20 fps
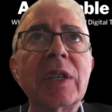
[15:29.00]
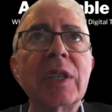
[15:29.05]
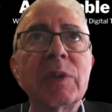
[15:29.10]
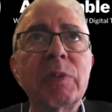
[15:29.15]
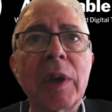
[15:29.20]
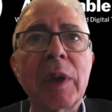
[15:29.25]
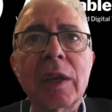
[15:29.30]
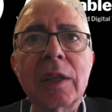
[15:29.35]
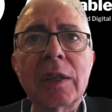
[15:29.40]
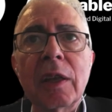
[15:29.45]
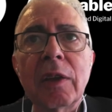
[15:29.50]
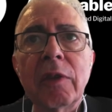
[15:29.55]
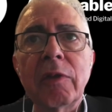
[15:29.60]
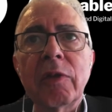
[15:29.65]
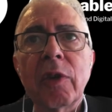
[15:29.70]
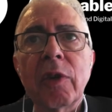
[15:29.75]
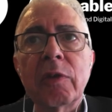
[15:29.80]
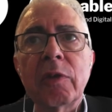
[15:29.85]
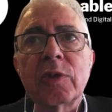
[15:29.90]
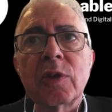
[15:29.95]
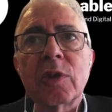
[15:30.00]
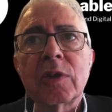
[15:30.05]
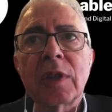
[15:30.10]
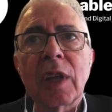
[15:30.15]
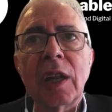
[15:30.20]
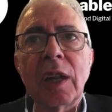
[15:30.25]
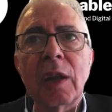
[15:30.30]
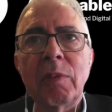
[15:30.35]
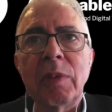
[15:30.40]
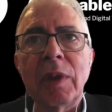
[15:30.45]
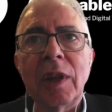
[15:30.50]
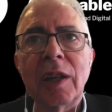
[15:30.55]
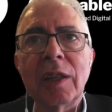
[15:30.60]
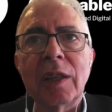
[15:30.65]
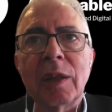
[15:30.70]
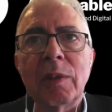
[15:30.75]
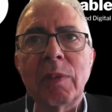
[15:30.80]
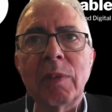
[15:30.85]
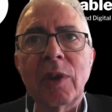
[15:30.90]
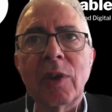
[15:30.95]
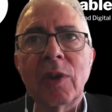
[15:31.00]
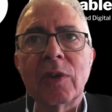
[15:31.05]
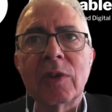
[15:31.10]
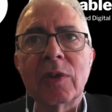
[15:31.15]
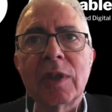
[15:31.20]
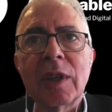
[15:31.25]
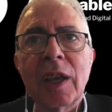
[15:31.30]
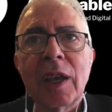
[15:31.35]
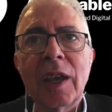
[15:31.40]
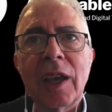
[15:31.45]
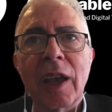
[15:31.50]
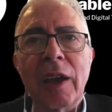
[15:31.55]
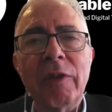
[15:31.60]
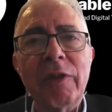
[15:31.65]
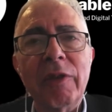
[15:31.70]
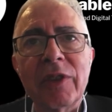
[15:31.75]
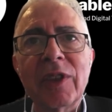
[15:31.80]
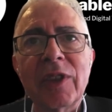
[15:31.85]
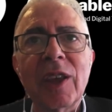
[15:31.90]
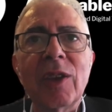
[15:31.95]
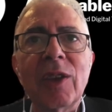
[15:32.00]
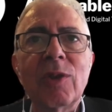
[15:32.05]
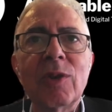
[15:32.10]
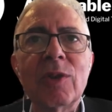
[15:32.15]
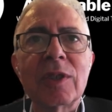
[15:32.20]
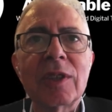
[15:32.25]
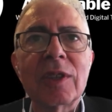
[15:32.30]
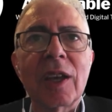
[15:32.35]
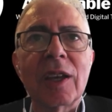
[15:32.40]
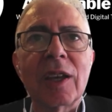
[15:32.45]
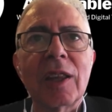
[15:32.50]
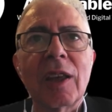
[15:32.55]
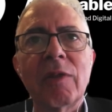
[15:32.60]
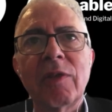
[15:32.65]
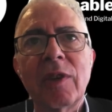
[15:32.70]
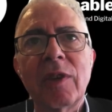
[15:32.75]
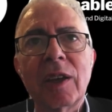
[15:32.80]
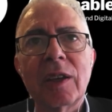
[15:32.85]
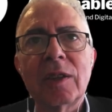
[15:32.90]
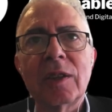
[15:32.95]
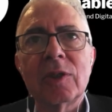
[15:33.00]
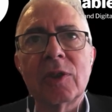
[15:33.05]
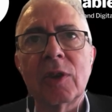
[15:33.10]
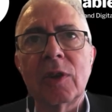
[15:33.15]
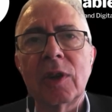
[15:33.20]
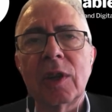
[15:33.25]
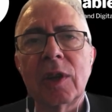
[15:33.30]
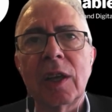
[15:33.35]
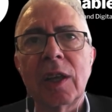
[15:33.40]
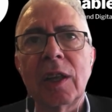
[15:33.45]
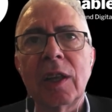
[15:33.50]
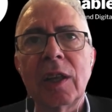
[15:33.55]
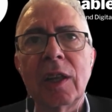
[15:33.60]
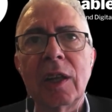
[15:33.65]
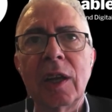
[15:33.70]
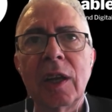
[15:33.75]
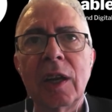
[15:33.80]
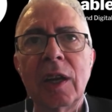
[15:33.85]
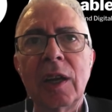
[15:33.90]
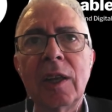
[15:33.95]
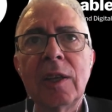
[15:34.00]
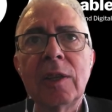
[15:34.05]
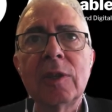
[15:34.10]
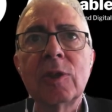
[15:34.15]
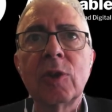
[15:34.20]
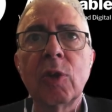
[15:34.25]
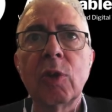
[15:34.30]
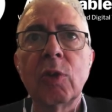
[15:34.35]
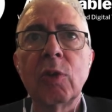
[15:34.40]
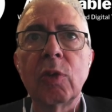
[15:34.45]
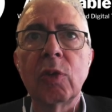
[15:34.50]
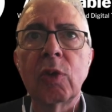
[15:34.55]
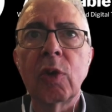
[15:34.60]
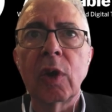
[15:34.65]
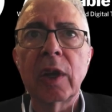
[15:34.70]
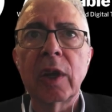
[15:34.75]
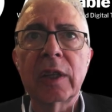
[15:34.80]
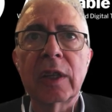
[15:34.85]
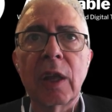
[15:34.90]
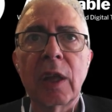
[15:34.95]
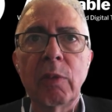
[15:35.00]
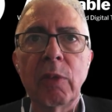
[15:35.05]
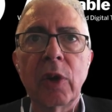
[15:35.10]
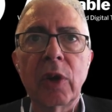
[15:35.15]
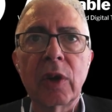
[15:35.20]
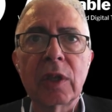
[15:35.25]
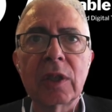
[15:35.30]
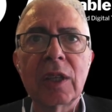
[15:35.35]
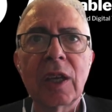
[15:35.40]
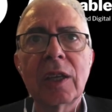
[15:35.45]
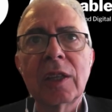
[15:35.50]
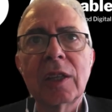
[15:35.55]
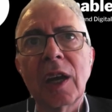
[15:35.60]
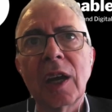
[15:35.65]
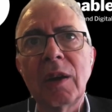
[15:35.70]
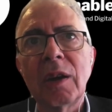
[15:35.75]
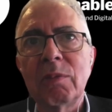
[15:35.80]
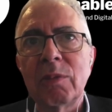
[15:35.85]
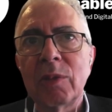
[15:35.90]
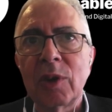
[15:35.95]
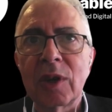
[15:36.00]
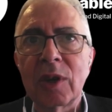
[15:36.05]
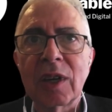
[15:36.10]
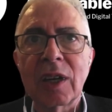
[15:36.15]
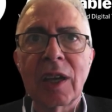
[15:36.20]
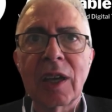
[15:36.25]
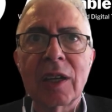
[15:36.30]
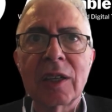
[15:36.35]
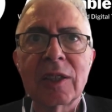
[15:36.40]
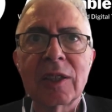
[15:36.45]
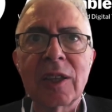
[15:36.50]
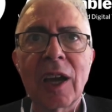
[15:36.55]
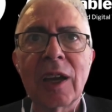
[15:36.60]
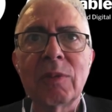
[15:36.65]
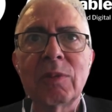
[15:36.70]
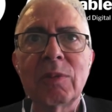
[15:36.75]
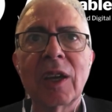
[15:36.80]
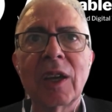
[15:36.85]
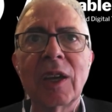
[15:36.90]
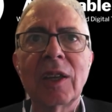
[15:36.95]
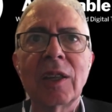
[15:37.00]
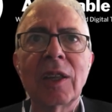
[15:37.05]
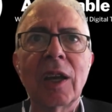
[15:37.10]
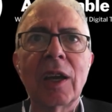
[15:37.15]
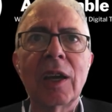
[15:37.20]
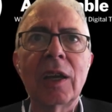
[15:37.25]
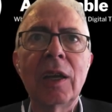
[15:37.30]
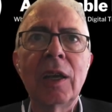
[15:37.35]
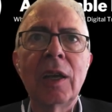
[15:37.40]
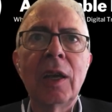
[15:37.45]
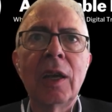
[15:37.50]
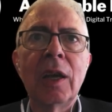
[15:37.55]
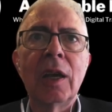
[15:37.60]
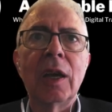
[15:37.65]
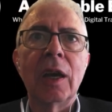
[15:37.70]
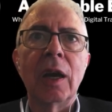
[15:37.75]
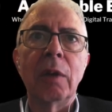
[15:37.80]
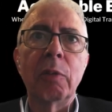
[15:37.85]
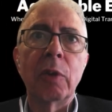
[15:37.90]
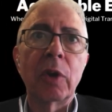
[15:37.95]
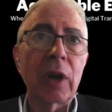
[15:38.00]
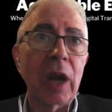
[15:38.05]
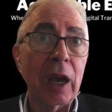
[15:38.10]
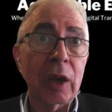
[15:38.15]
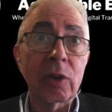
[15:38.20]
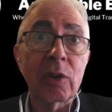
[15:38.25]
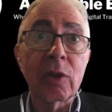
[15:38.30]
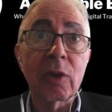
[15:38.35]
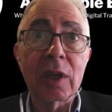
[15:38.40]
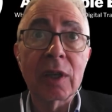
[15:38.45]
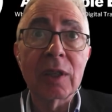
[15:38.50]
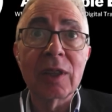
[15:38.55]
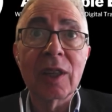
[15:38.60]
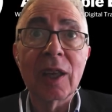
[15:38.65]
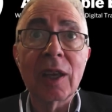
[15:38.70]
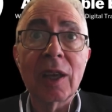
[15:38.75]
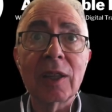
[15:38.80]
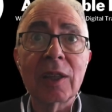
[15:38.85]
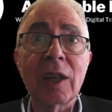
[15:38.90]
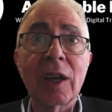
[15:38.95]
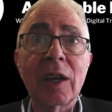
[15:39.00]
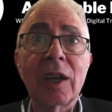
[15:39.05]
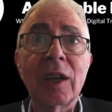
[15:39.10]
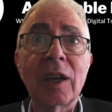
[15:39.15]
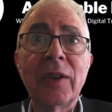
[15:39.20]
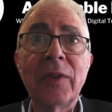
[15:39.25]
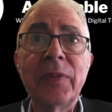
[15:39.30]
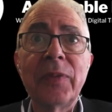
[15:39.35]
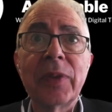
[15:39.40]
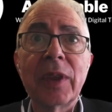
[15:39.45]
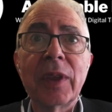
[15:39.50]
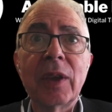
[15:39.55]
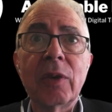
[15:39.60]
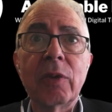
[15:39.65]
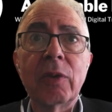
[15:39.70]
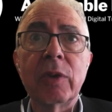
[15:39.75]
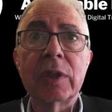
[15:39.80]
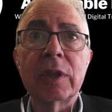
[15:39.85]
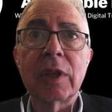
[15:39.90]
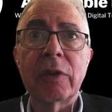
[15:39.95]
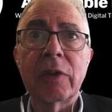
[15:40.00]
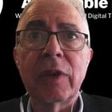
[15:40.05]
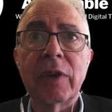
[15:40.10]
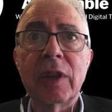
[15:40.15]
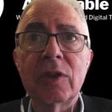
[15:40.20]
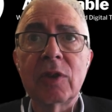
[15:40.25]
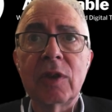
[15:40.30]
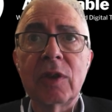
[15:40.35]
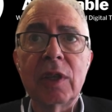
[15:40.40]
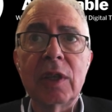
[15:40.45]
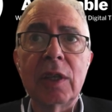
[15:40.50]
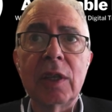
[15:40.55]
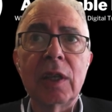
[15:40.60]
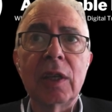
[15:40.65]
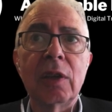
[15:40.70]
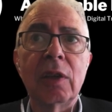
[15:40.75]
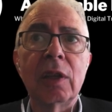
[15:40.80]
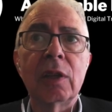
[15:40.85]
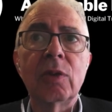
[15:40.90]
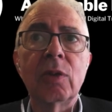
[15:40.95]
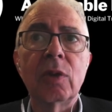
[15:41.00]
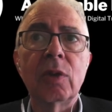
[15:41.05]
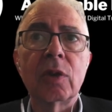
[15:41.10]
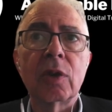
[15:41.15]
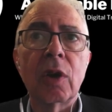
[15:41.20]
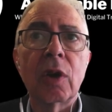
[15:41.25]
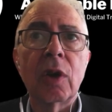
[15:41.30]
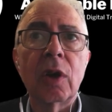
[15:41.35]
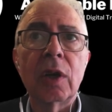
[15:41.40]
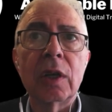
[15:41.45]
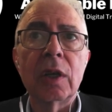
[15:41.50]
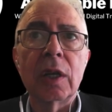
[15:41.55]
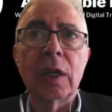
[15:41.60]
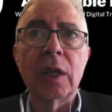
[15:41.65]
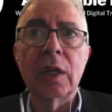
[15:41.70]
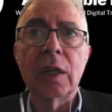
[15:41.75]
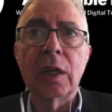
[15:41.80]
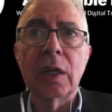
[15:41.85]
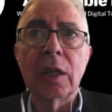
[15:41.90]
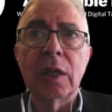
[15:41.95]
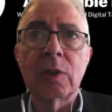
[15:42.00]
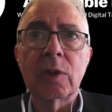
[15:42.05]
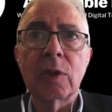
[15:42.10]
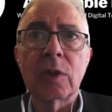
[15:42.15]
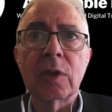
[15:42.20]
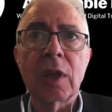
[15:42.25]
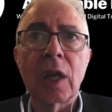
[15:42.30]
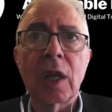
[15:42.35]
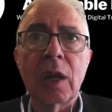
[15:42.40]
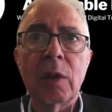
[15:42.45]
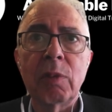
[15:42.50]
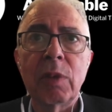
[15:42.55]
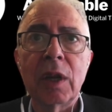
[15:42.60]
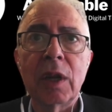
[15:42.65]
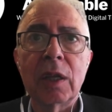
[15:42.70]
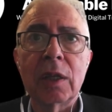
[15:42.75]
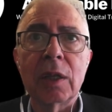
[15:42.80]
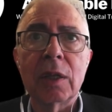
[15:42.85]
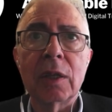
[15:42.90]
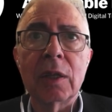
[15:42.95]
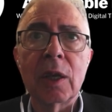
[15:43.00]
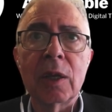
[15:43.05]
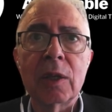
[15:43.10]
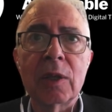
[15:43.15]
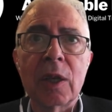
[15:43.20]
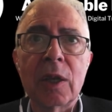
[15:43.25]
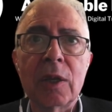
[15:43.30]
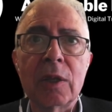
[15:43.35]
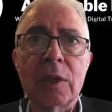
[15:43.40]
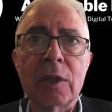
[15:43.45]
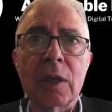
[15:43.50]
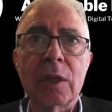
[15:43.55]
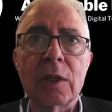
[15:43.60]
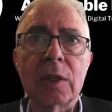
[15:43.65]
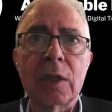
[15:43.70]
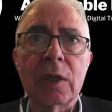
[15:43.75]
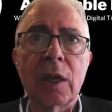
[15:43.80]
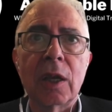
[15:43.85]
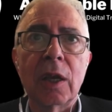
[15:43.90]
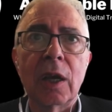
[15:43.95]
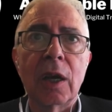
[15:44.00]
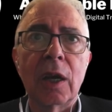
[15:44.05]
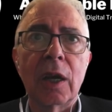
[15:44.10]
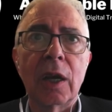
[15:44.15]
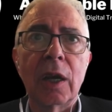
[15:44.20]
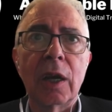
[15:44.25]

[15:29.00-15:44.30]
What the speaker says: perspective of sustainability, because everything you said eventually leads to collecting more data, more real-time data, more accurate data, which eventually it will roll in sustainability decisions,